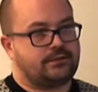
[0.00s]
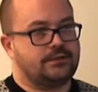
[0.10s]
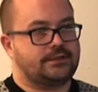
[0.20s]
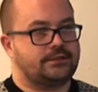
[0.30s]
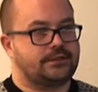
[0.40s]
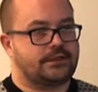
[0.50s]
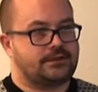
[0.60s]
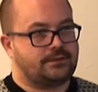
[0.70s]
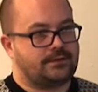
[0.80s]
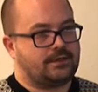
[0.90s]
I was looking at
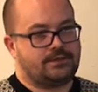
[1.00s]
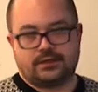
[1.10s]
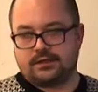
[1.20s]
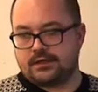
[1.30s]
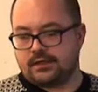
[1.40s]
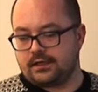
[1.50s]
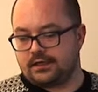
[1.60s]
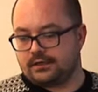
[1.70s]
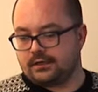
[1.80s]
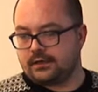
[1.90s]
chiropractic,
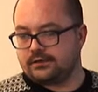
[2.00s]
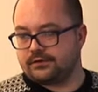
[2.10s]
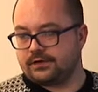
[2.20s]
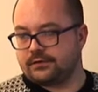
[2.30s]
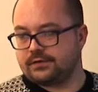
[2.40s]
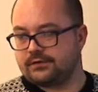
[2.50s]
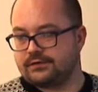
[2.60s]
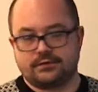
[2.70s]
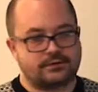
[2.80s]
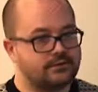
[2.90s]
and I decided
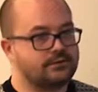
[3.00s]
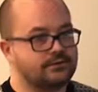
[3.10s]
to